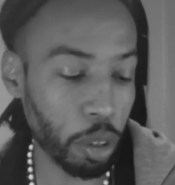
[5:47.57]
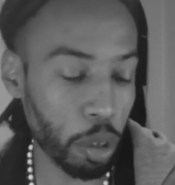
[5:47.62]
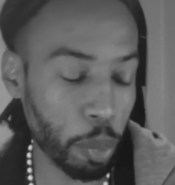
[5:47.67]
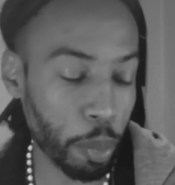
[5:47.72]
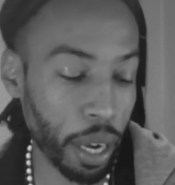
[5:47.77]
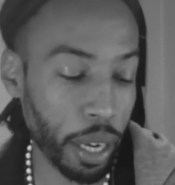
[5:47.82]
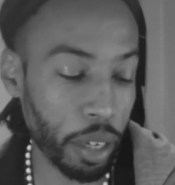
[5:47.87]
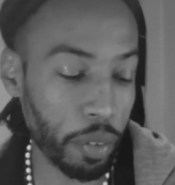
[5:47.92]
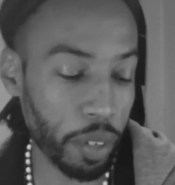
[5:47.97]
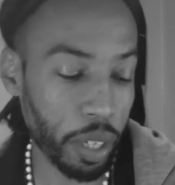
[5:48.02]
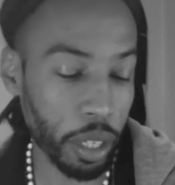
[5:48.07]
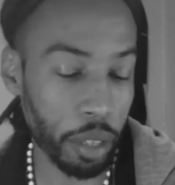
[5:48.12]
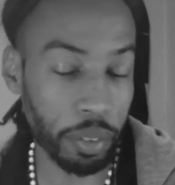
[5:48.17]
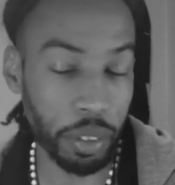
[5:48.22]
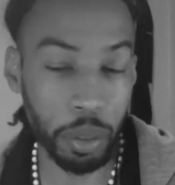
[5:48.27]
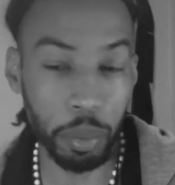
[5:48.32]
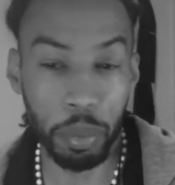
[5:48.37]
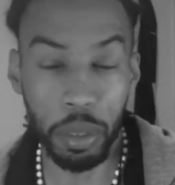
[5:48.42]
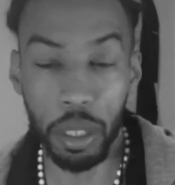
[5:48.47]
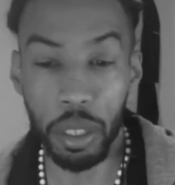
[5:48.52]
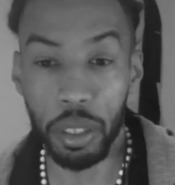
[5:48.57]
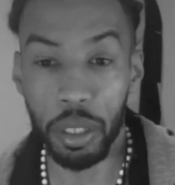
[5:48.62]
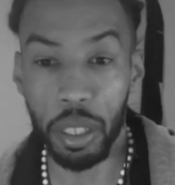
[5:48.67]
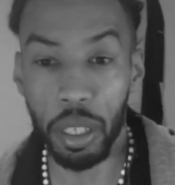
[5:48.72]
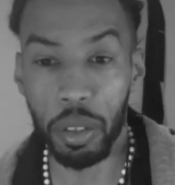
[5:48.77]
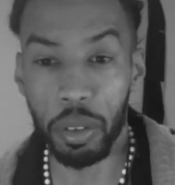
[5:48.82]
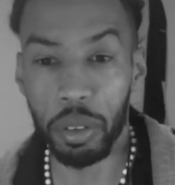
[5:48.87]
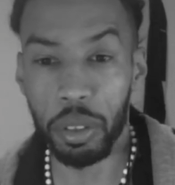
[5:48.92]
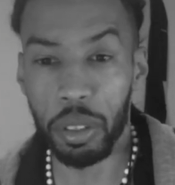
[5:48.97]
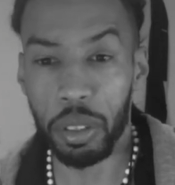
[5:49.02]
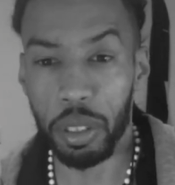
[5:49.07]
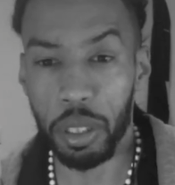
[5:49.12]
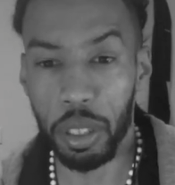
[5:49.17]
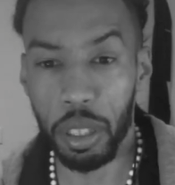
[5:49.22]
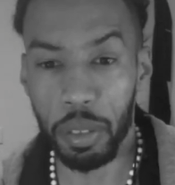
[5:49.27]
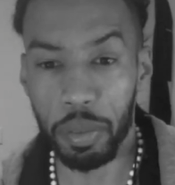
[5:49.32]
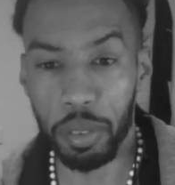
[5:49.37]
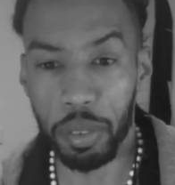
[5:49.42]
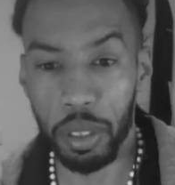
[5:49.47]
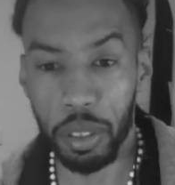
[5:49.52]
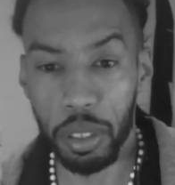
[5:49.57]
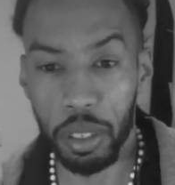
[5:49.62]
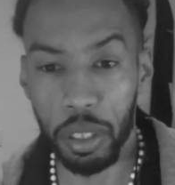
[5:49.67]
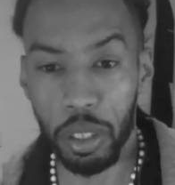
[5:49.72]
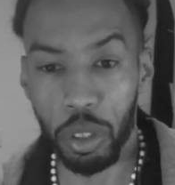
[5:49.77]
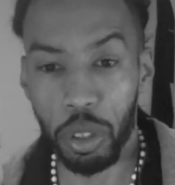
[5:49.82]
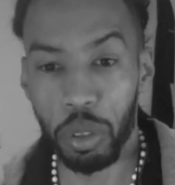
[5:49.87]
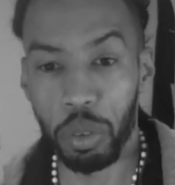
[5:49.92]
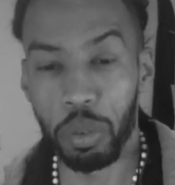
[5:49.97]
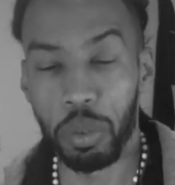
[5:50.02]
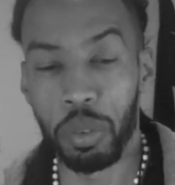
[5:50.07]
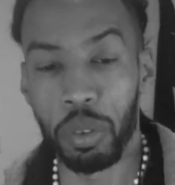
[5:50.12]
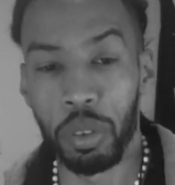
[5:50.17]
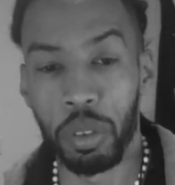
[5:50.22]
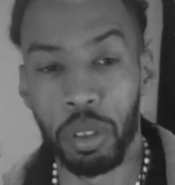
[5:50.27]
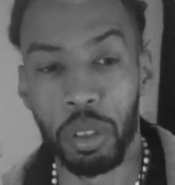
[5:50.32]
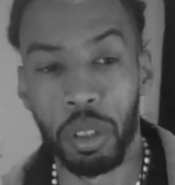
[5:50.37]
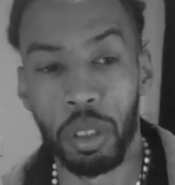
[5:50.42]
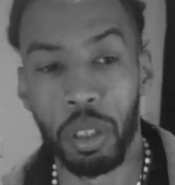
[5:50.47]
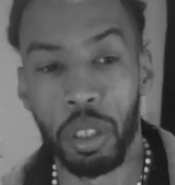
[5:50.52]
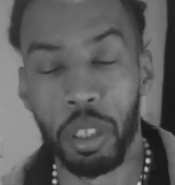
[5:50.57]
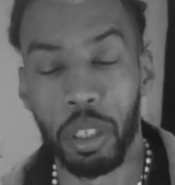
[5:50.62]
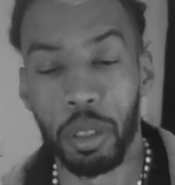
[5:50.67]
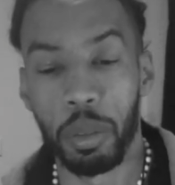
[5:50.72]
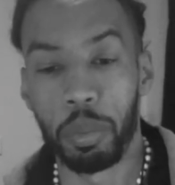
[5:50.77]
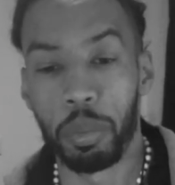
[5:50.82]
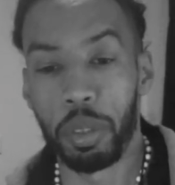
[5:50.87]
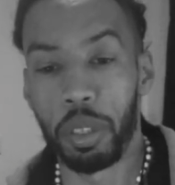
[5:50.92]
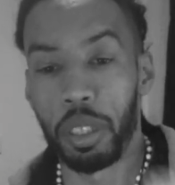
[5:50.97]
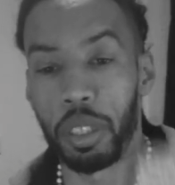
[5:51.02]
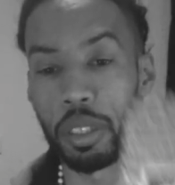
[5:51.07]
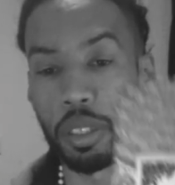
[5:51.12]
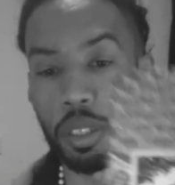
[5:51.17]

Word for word: It might even give some details to see if this is you. But let's